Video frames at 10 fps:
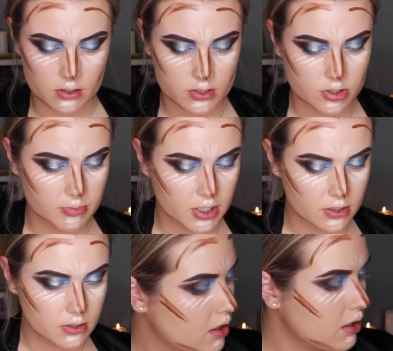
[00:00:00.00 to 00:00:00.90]
That should be
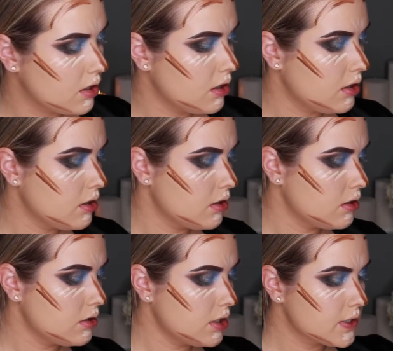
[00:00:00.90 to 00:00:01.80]
good.
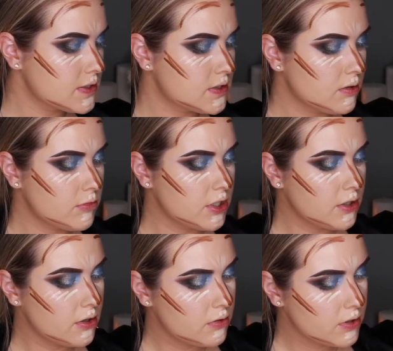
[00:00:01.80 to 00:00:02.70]
Next, I'm going
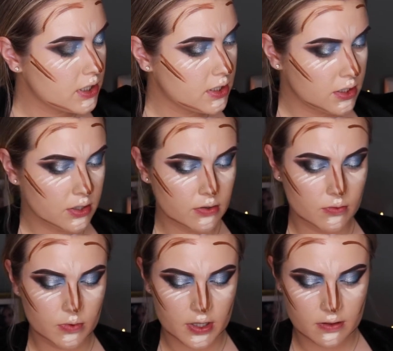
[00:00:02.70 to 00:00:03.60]
to go in
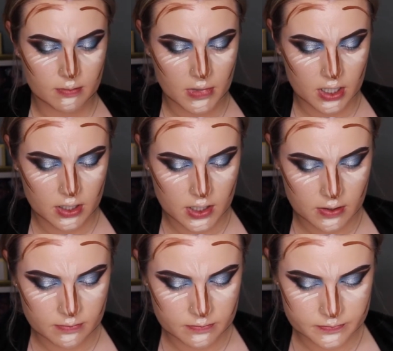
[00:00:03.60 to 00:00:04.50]
with my,